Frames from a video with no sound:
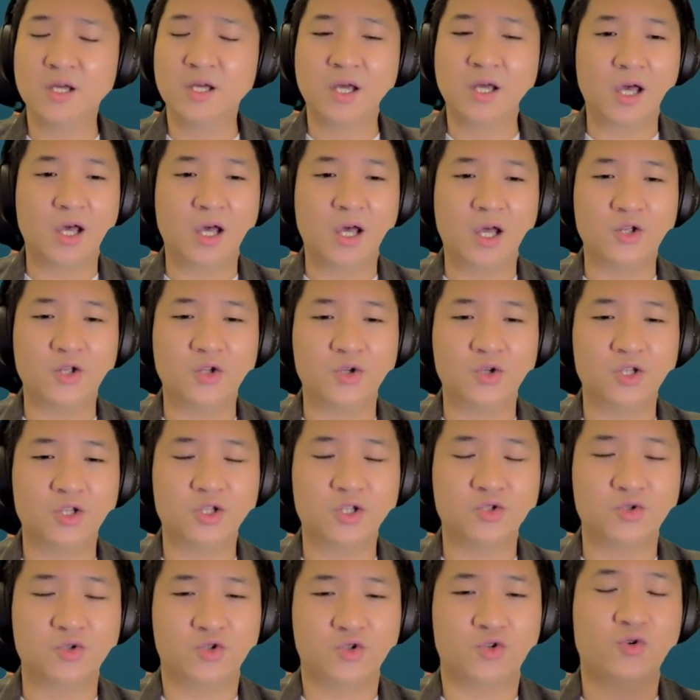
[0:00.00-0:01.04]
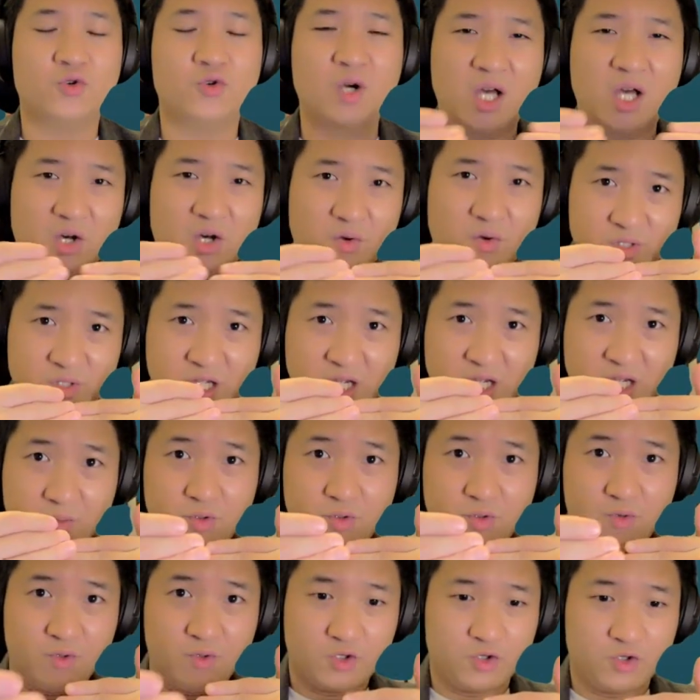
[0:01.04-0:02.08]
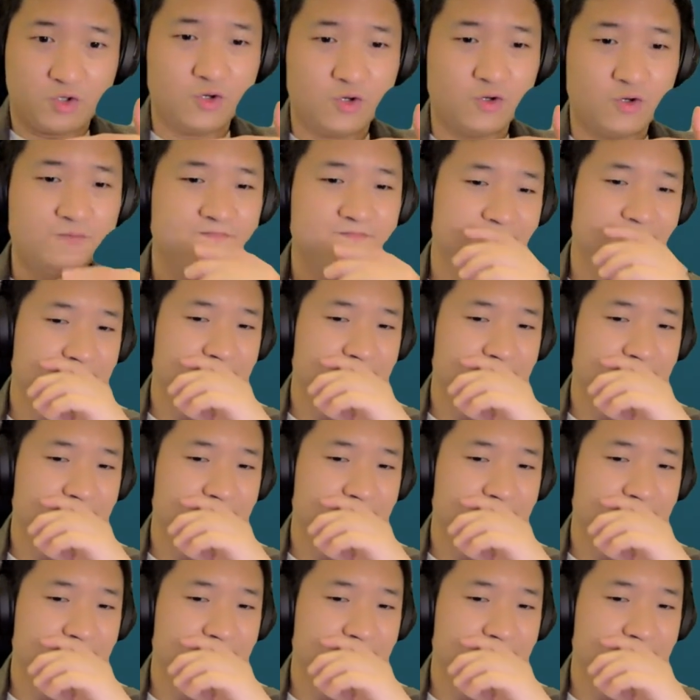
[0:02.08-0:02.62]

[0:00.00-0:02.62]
and you need to know how depth you want to go.